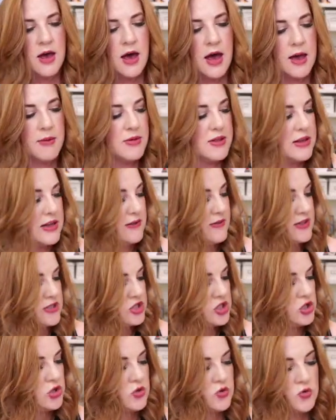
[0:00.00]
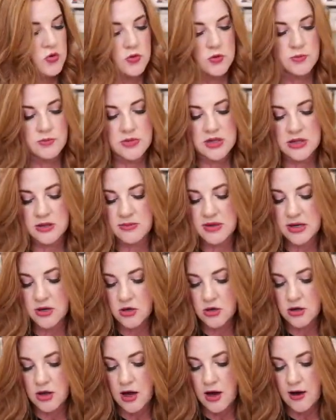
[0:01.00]
I believe, a
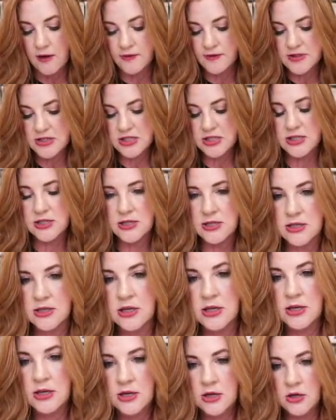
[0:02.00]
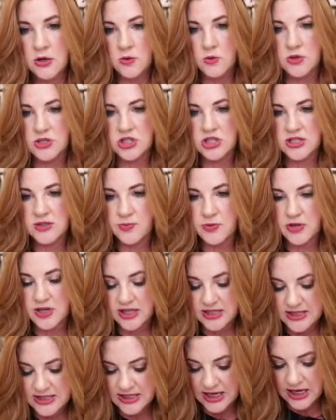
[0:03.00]
2mm loft, which is
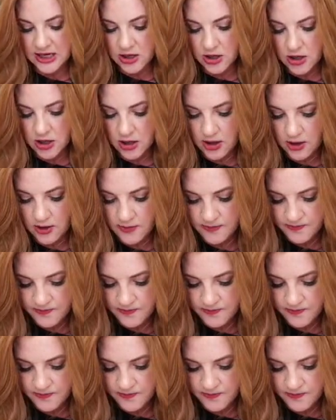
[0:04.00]
pretty standard.